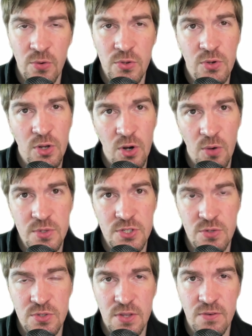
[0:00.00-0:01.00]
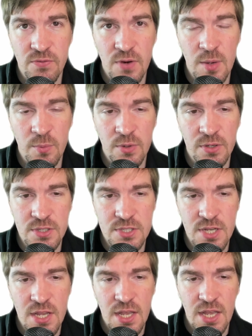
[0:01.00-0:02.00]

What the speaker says: You can always use other frameworks